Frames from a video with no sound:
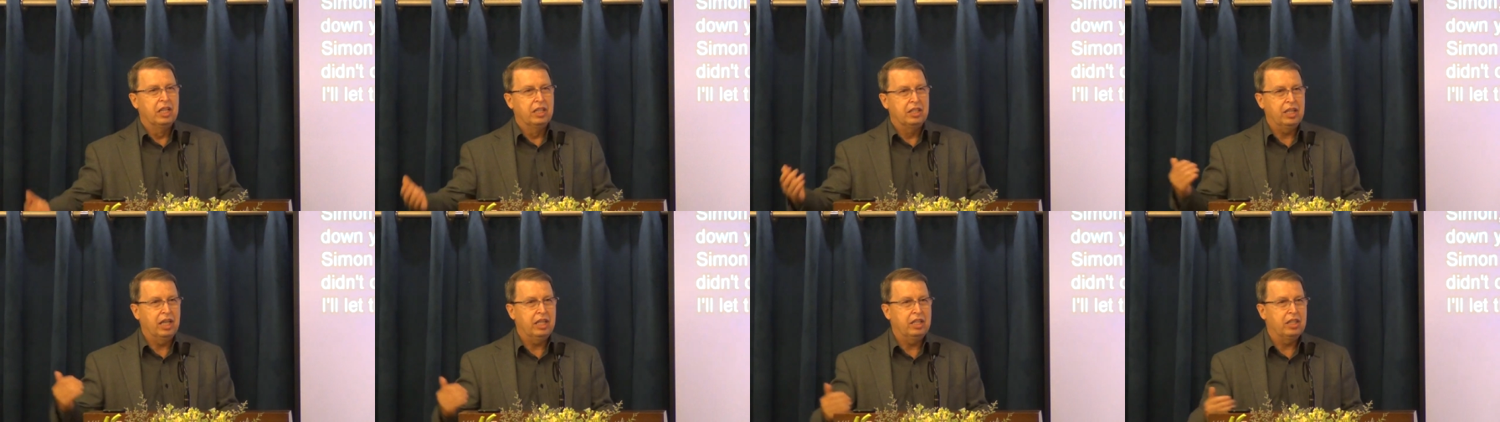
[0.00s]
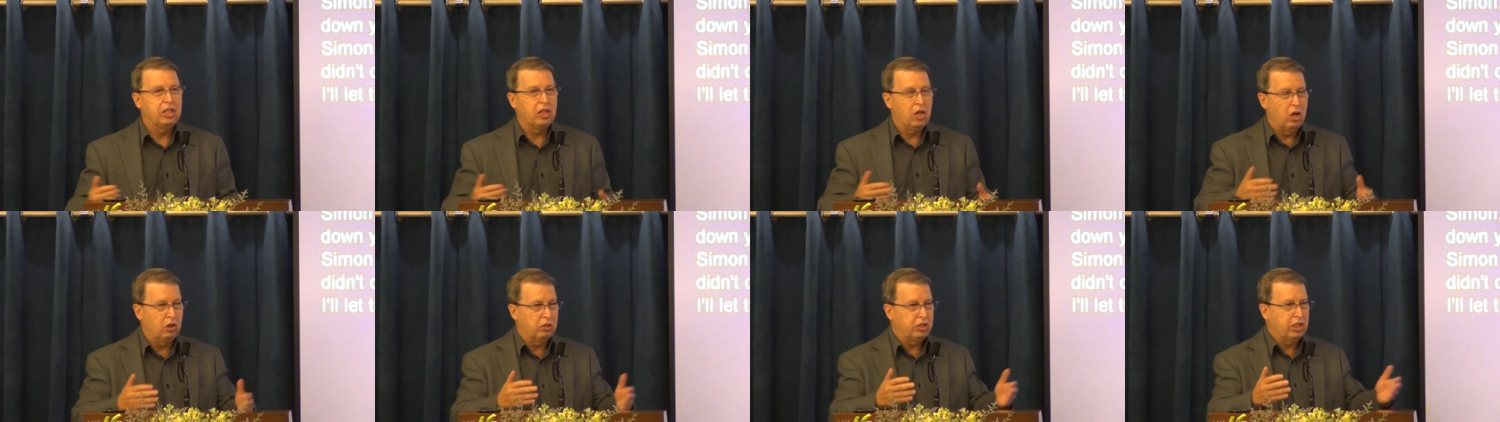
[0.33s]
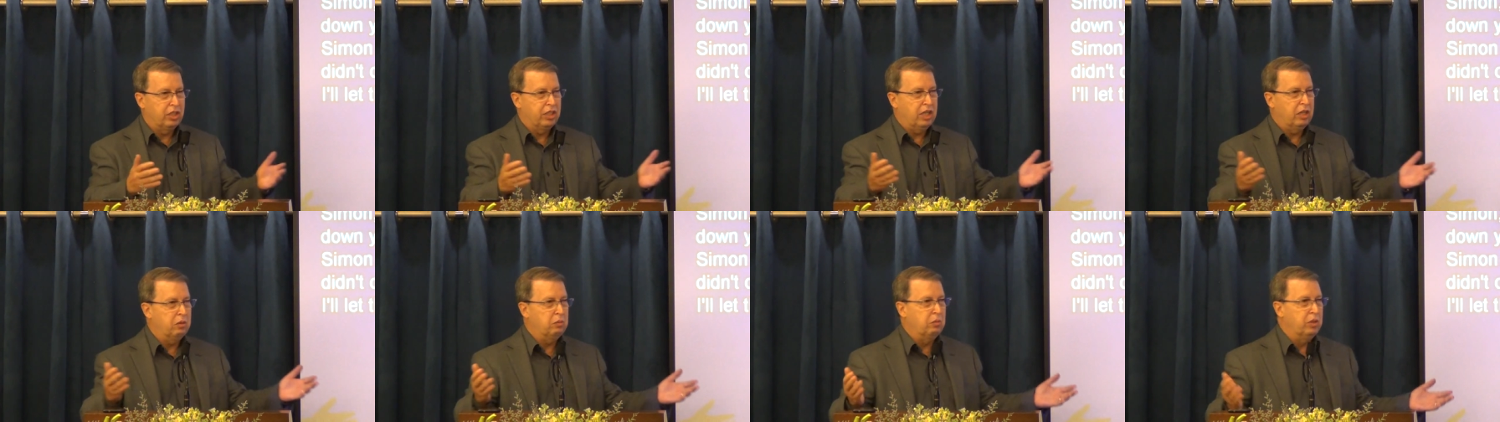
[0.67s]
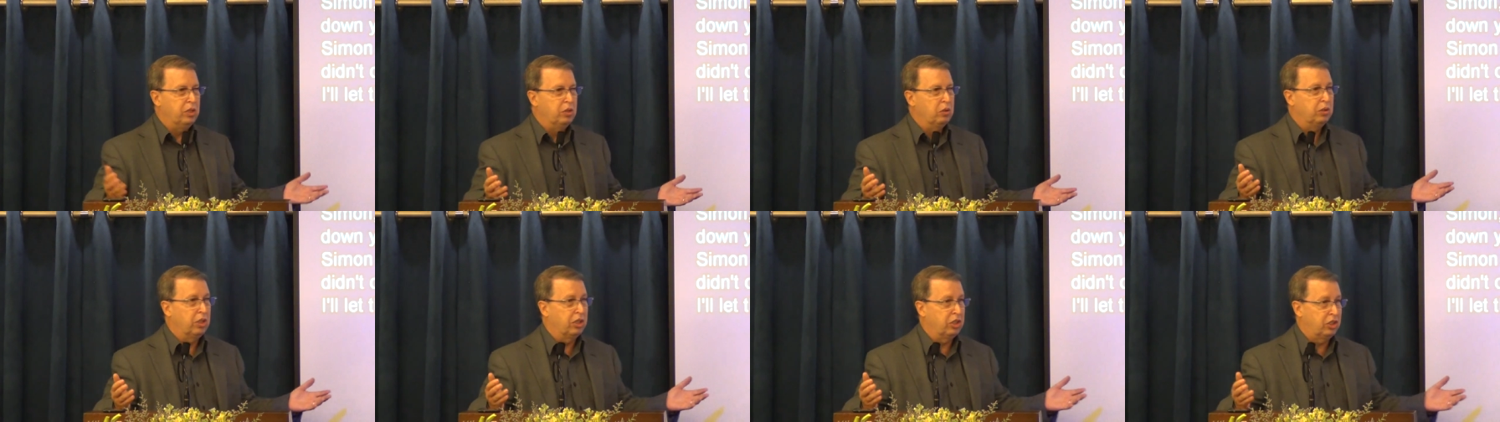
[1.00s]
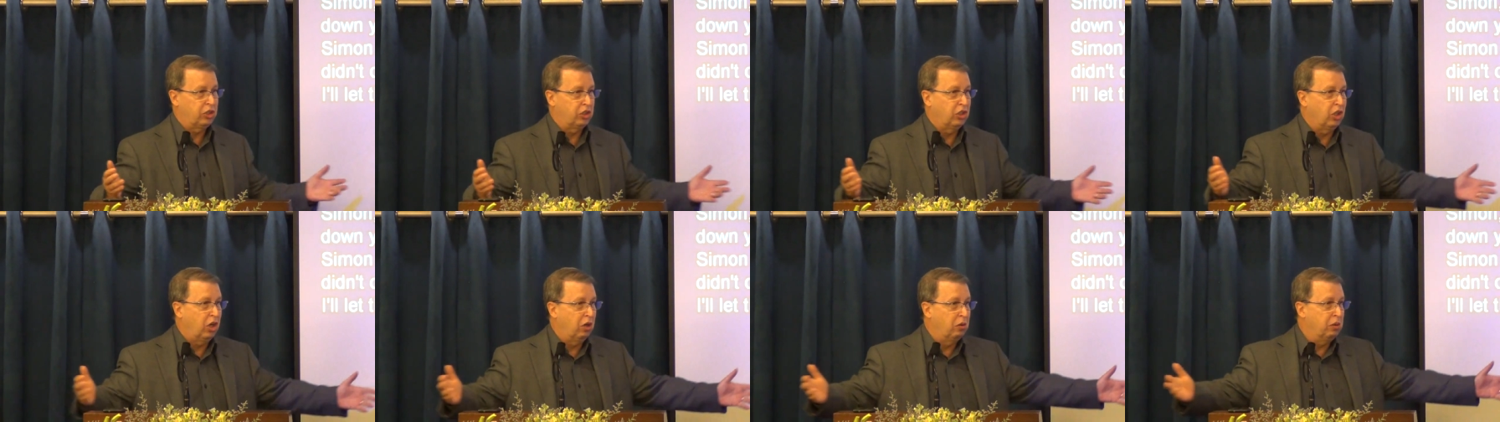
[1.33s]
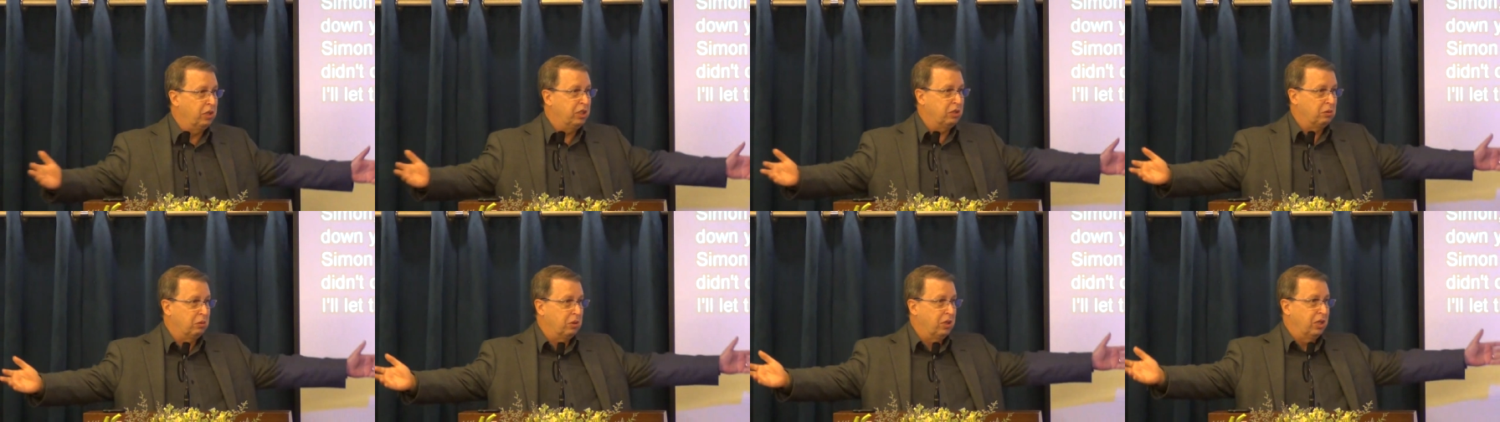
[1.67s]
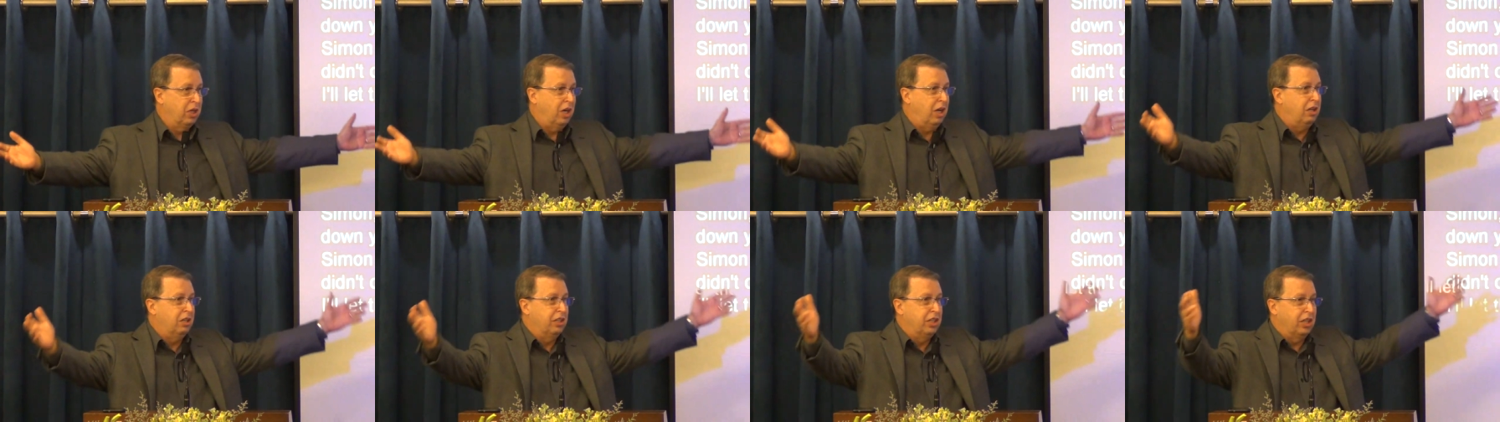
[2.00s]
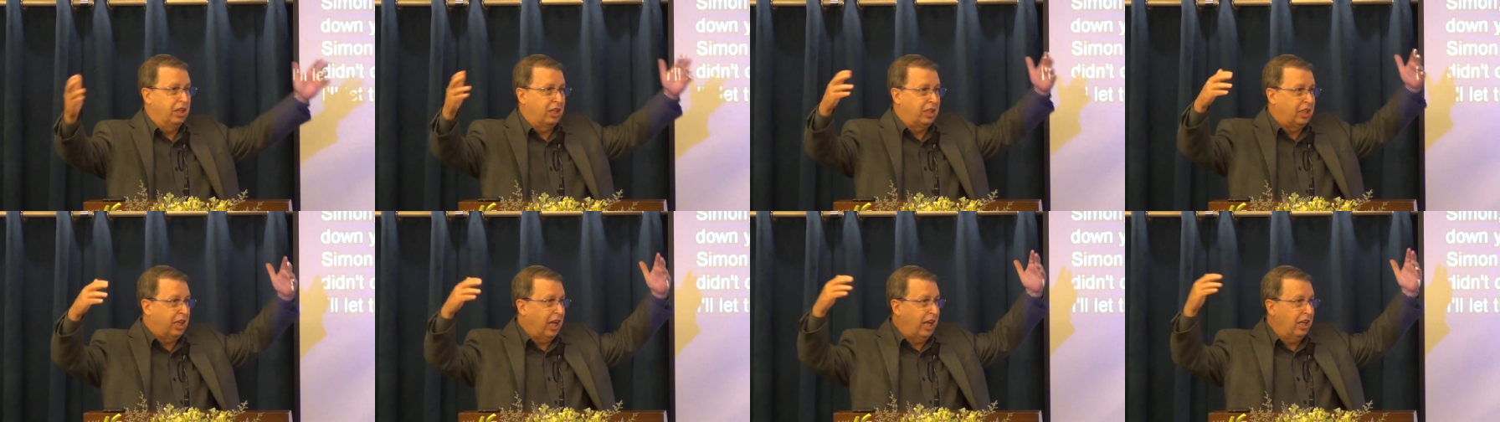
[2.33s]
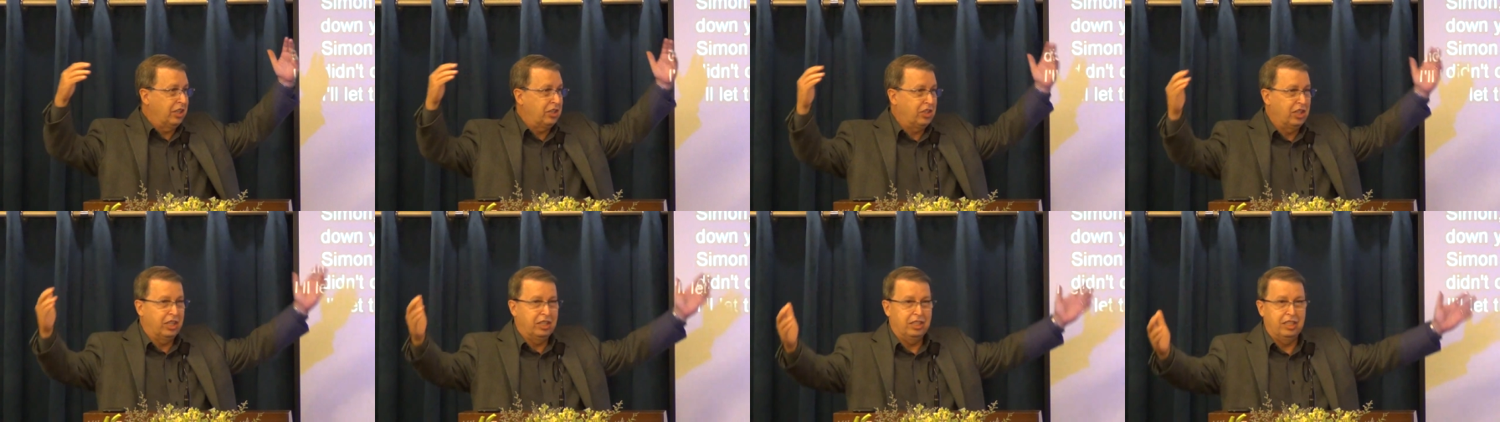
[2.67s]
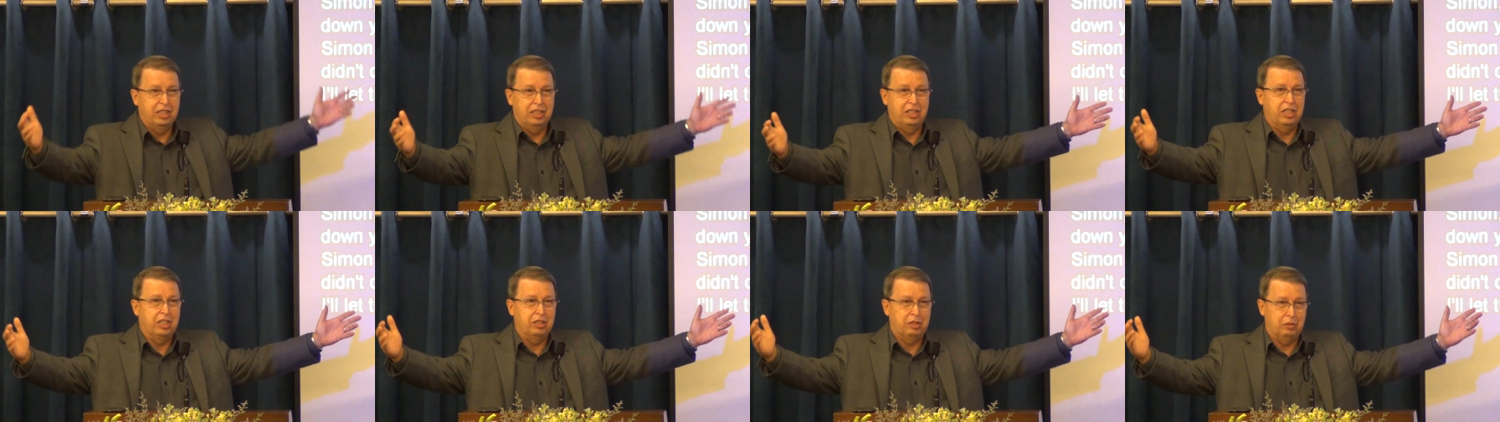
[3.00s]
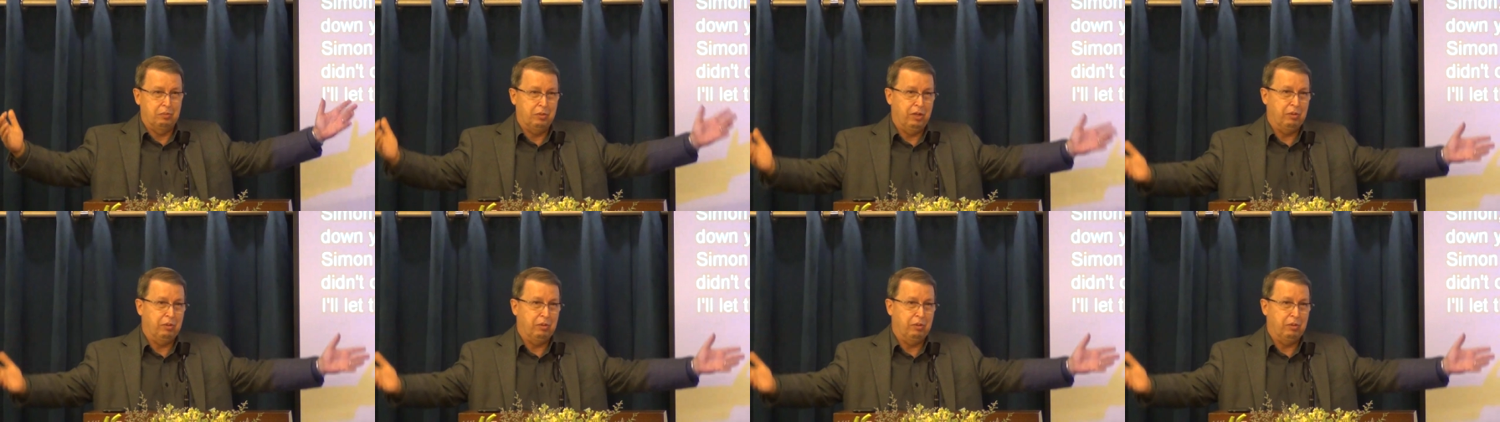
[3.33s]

Then he goes, and then we know the stories where all they're catching this